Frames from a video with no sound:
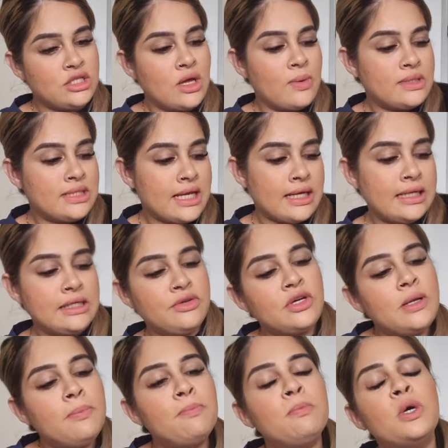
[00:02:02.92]
so I was like
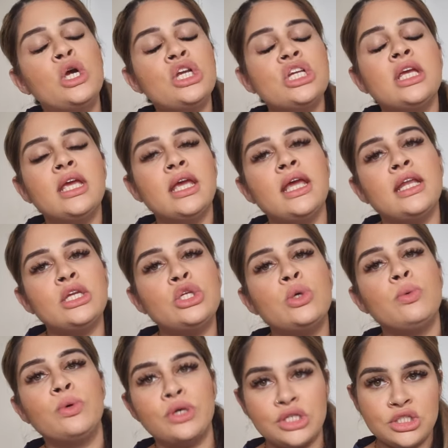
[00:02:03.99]
literally pushing it
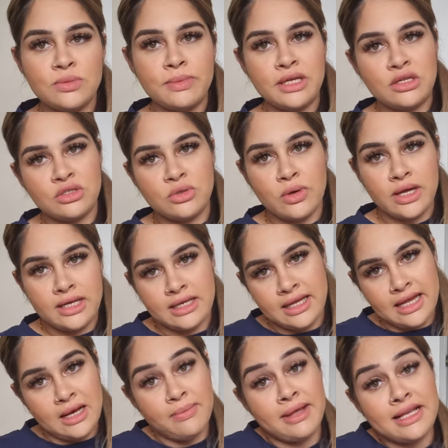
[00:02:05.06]
towards me so it
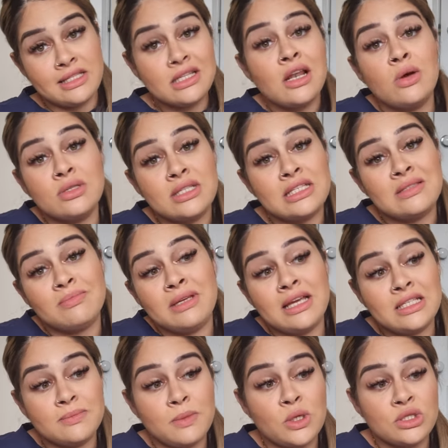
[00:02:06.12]
can be as close as me
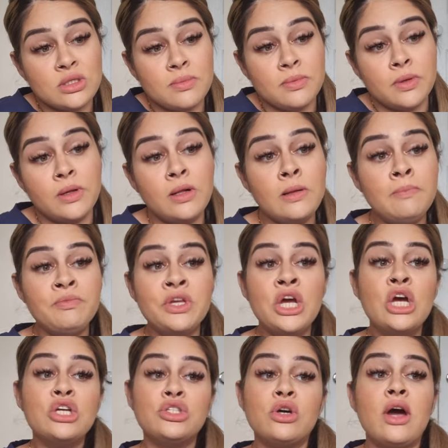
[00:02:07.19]
as possible
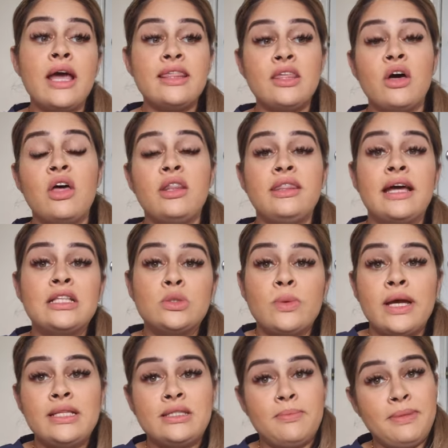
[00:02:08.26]
so I thought that's why
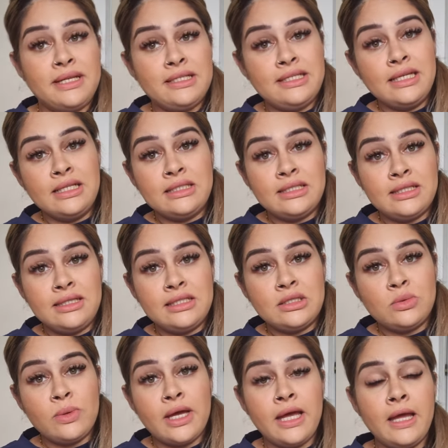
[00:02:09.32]
it's a bit tilted this
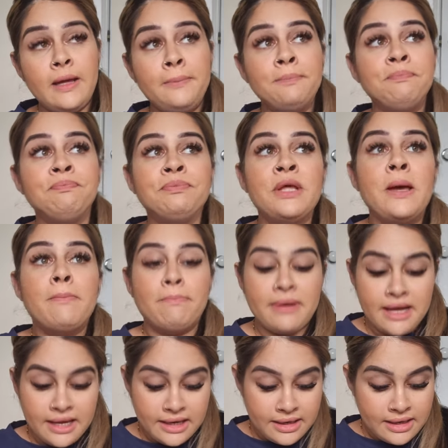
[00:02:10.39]
way
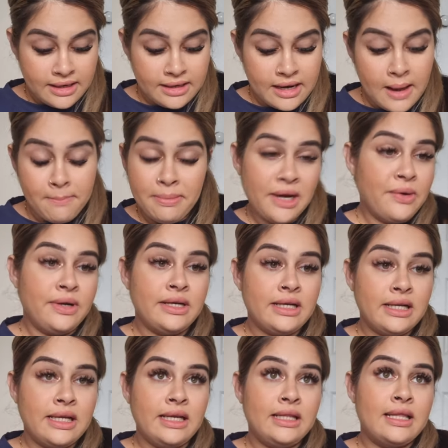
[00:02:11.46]
but
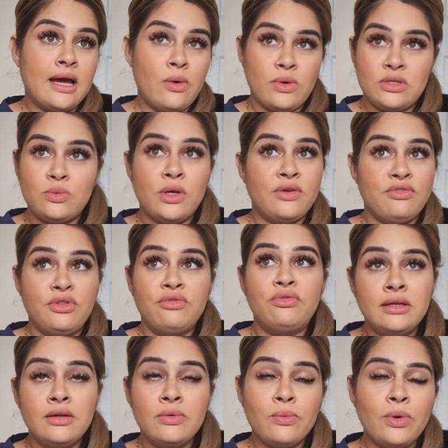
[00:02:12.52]
apparently that was one of the
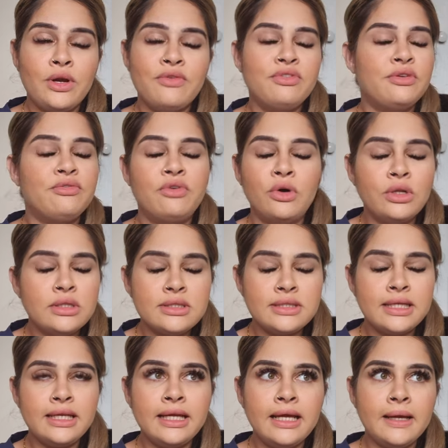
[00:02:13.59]
one of the faults
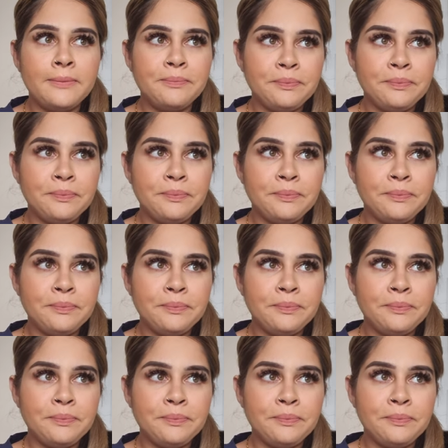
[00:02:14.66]
in it